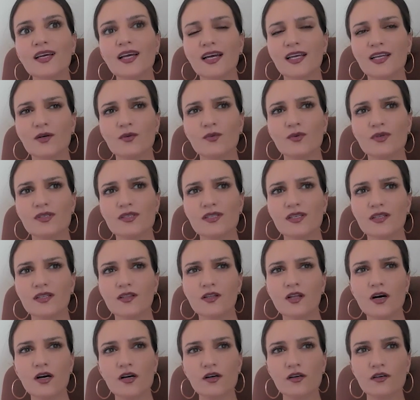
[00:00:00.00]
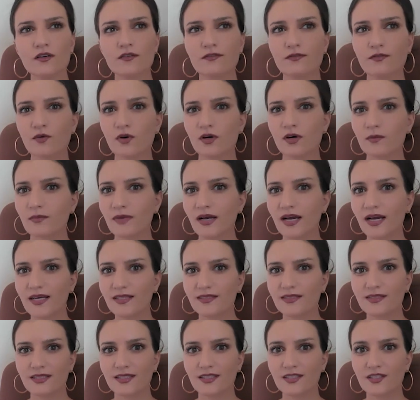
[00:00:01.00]
And it was in longer
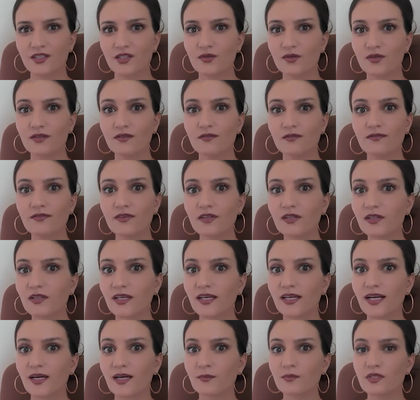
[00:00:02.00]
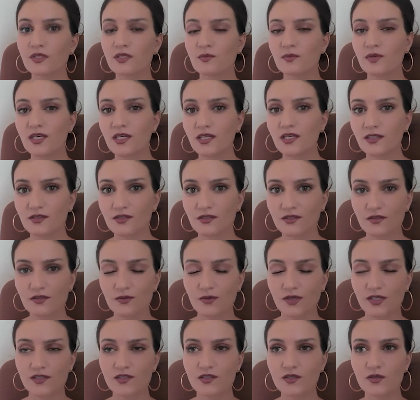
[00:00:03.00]
format, and you could feel like I'm speaking to
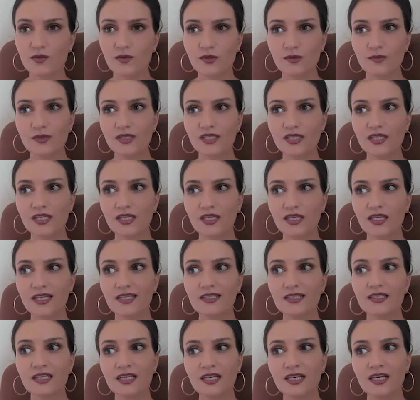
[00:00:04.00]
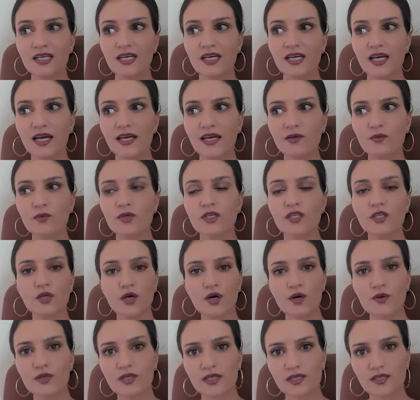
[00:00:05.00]
you as you were reading it. And we
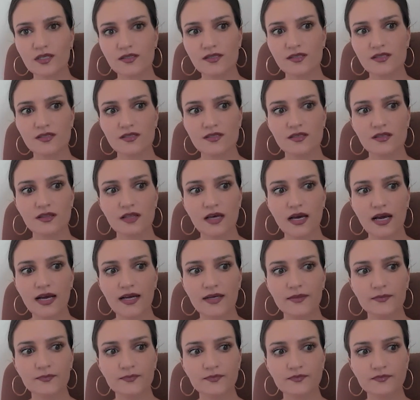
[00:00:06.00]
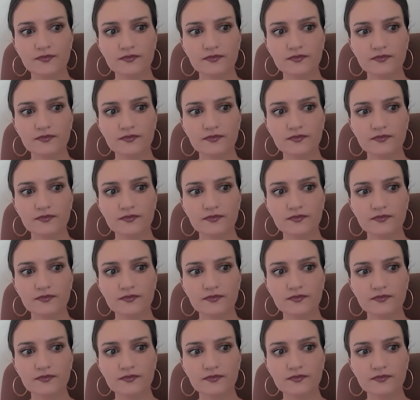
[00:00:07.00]
noticed that